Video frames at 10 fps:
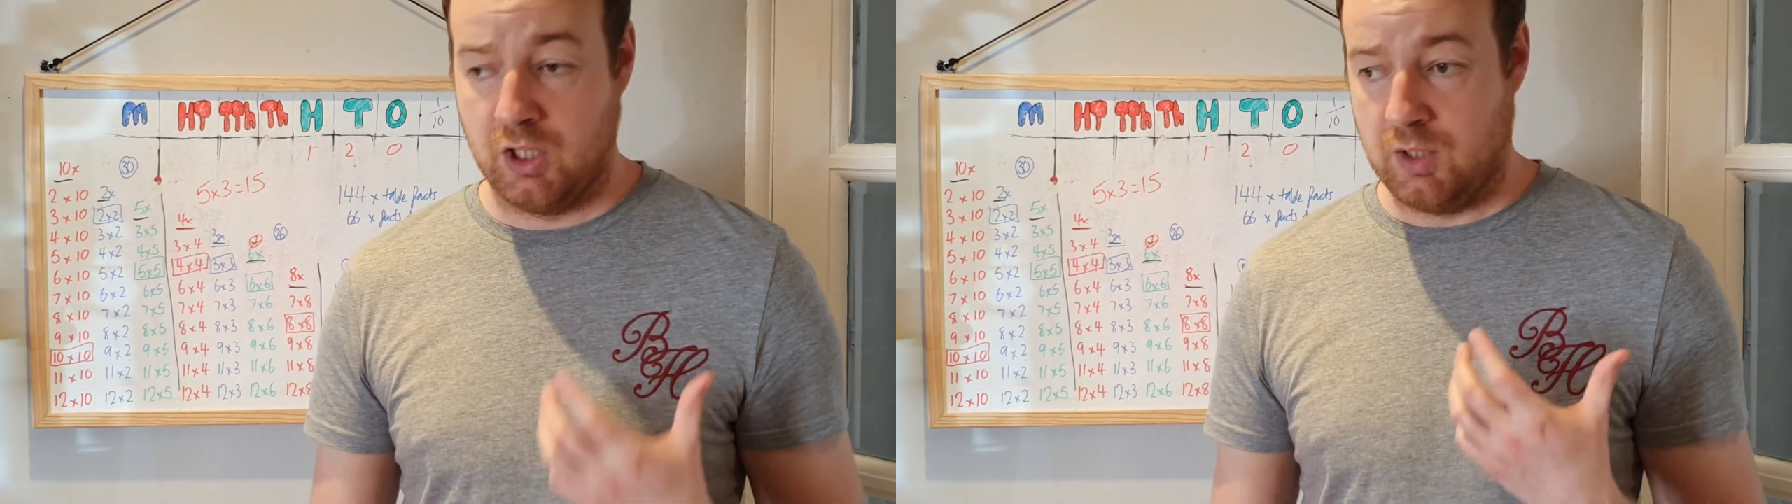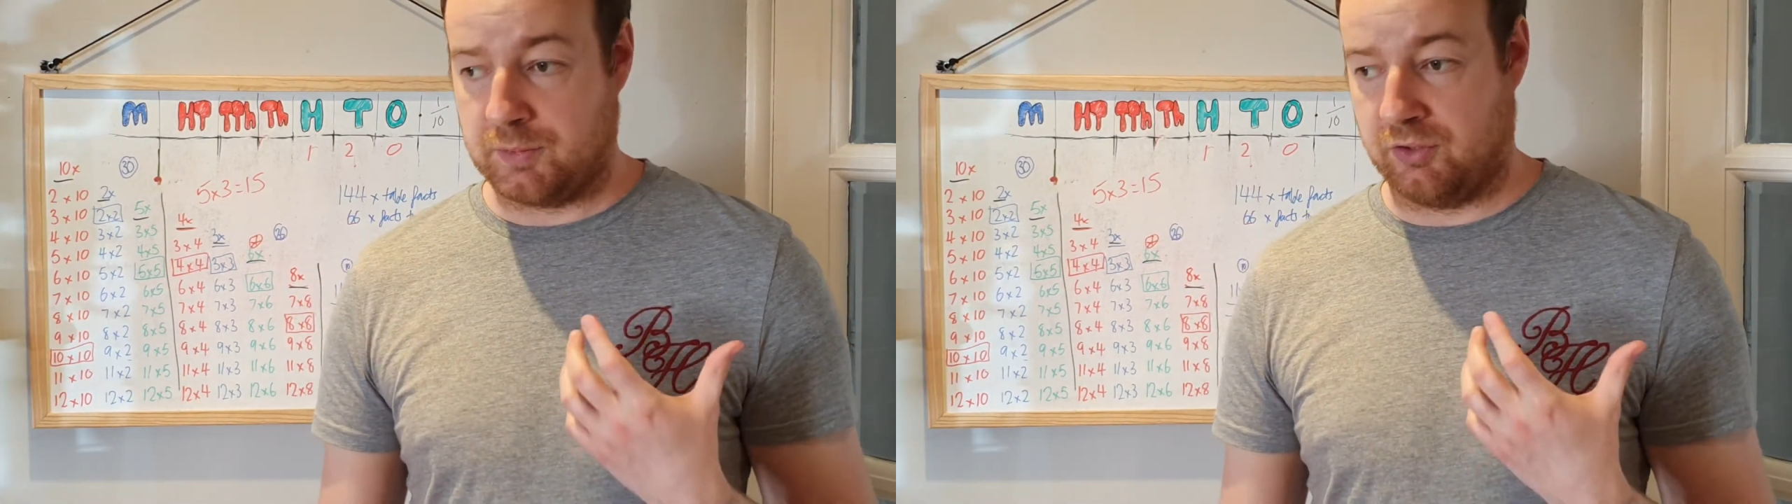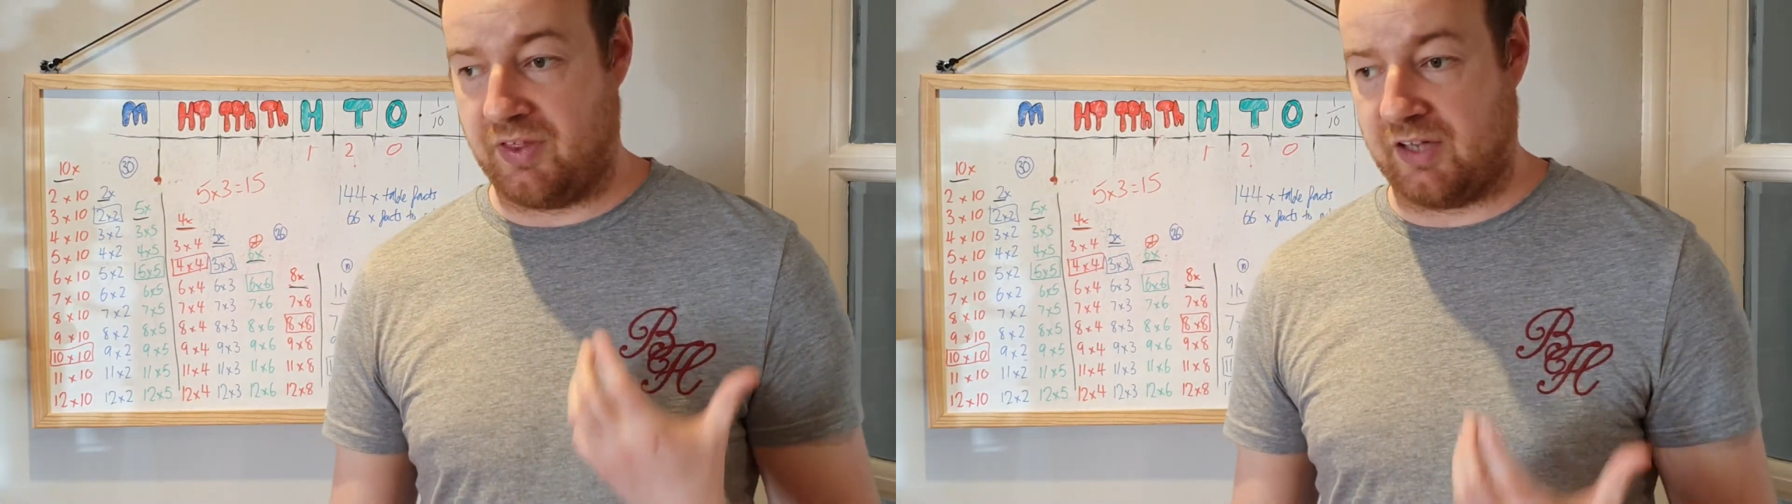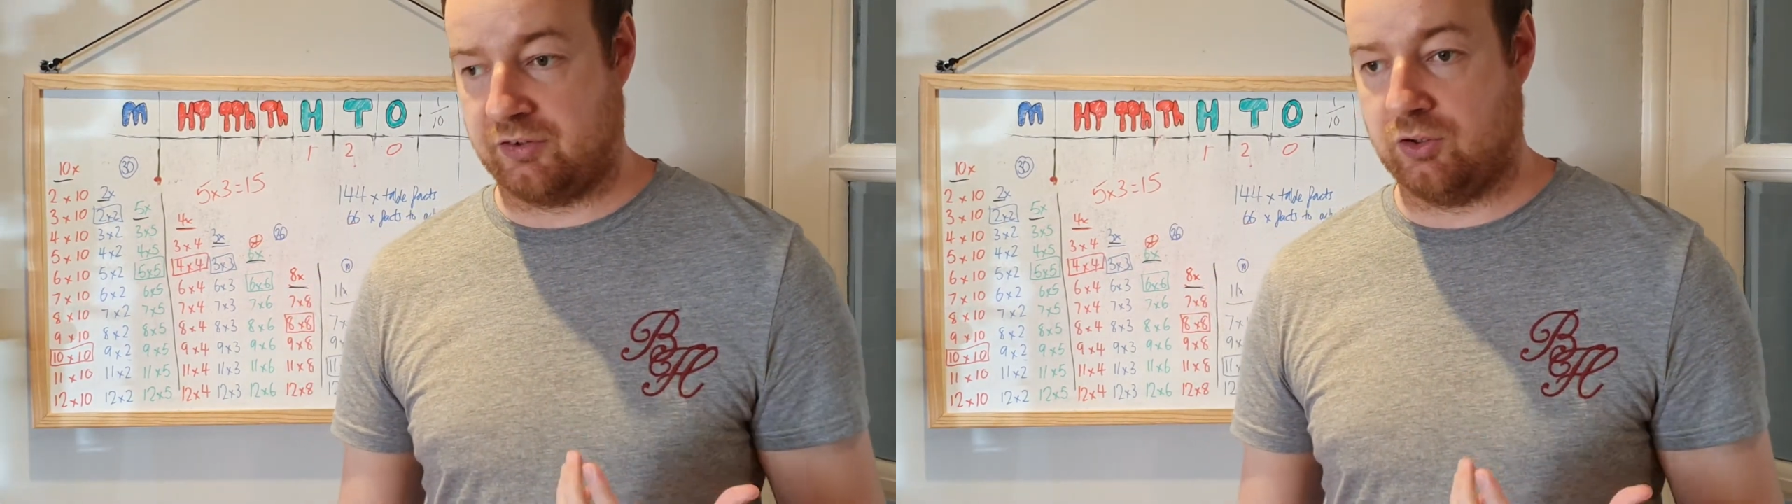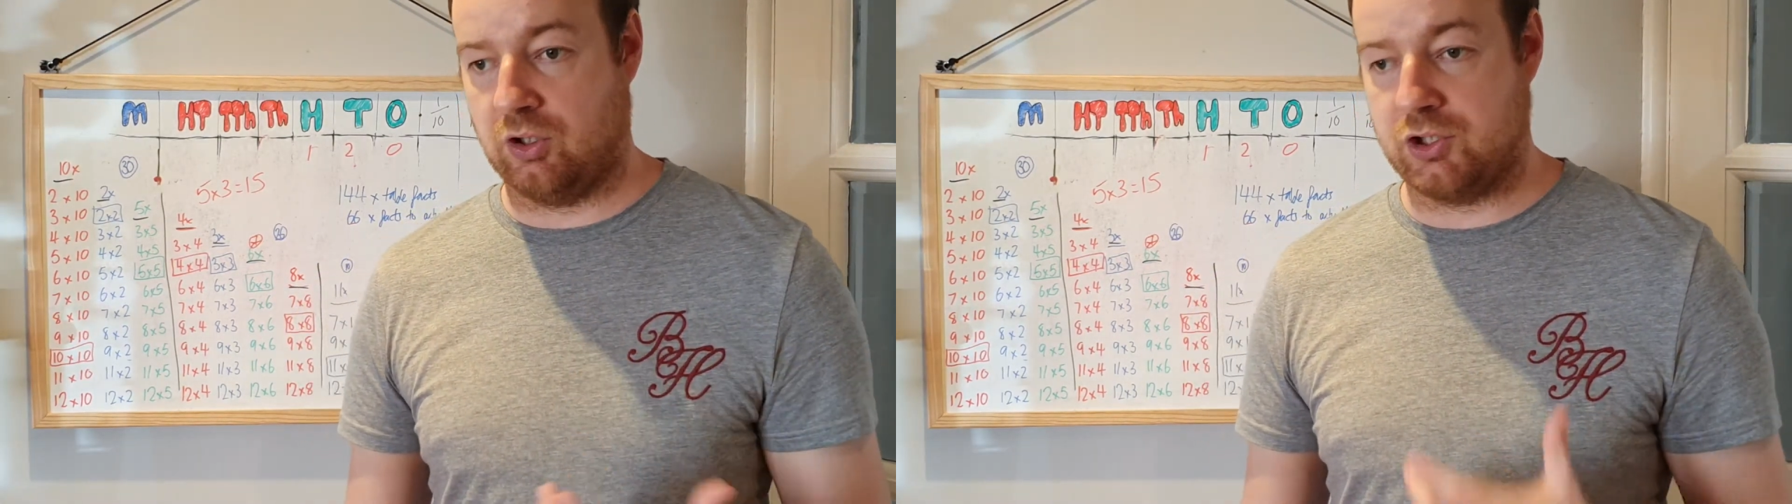because that's a
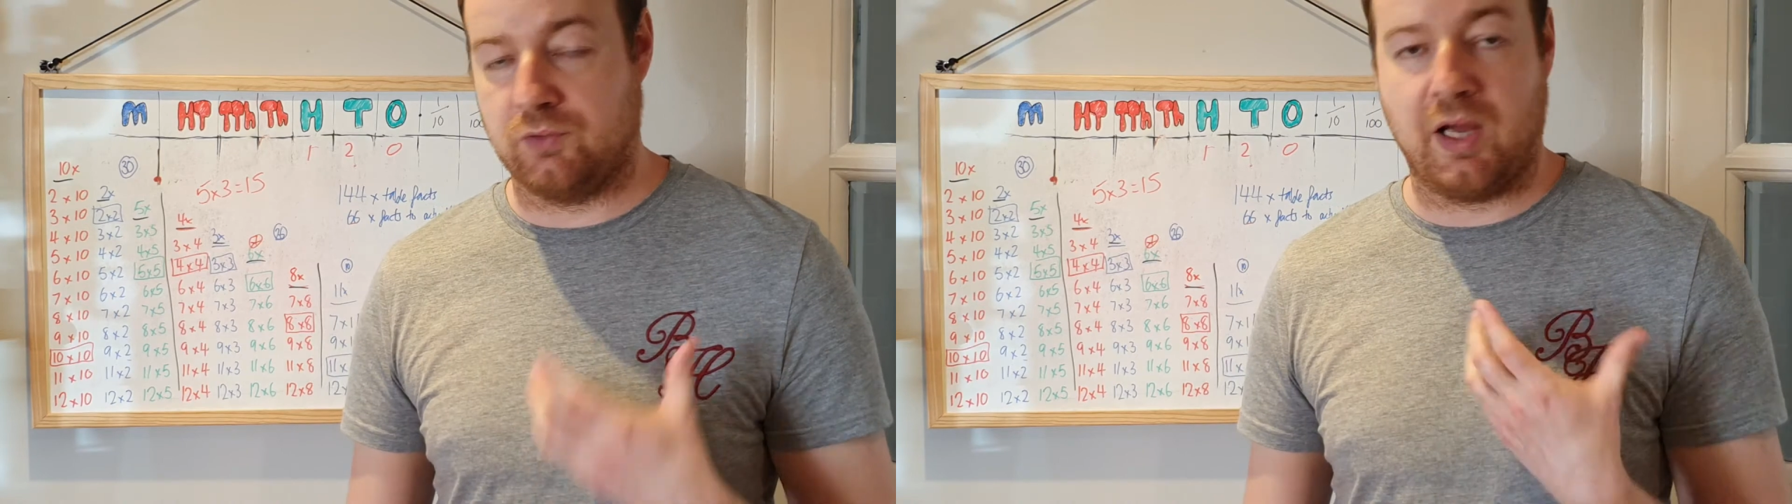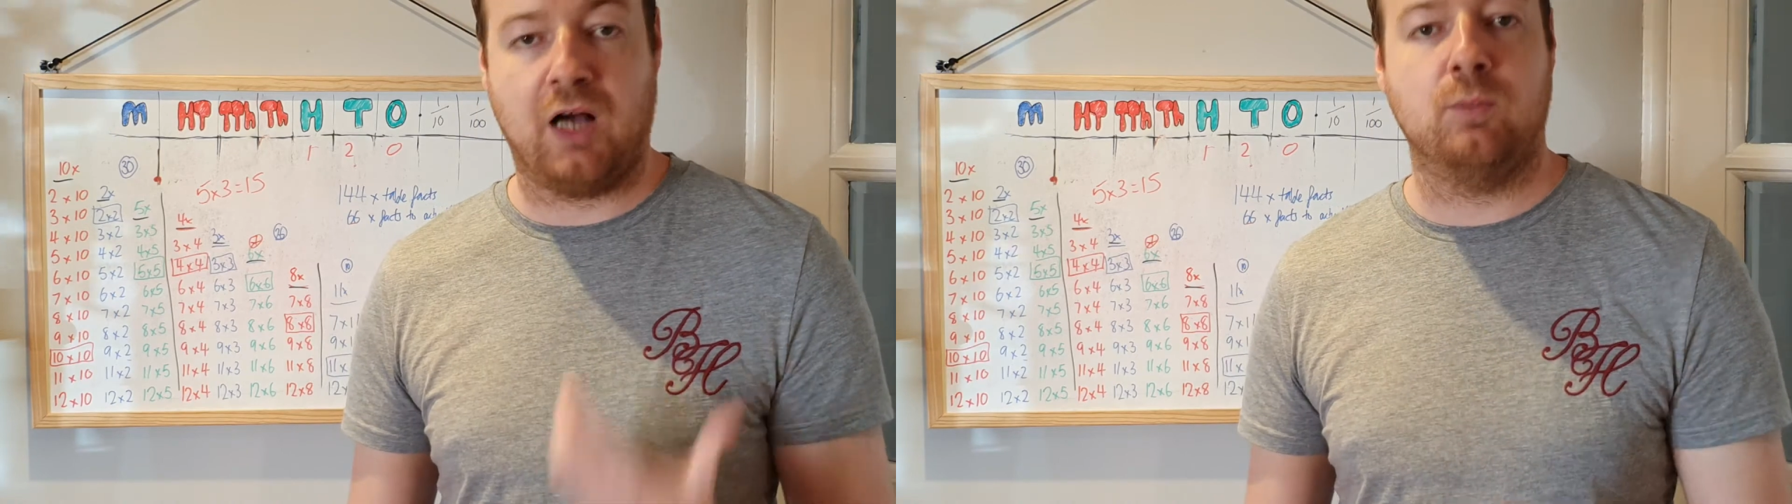knowledge of how